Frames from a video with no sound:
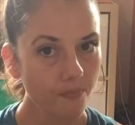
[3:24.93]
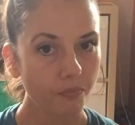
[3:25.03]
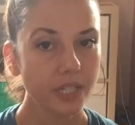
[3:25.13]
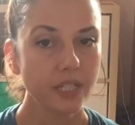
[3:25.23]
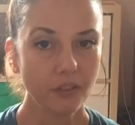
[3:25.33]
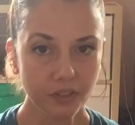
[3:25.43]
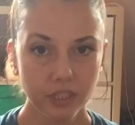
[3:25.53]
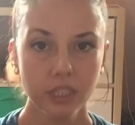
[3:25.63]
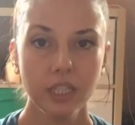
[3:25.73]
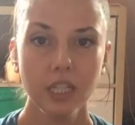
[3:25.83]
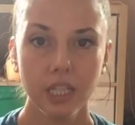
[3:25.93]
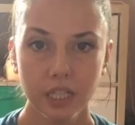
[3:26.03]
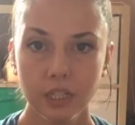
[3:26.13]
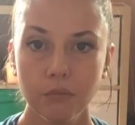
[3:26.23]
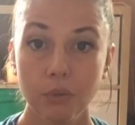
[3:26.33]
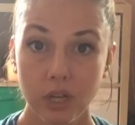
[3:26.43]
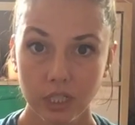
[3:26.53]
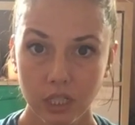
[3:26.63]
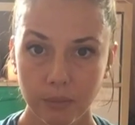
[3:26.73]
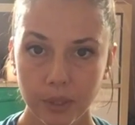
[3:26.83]
but definitely in
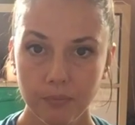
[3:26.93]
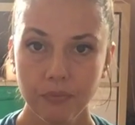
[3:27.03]
pranayama.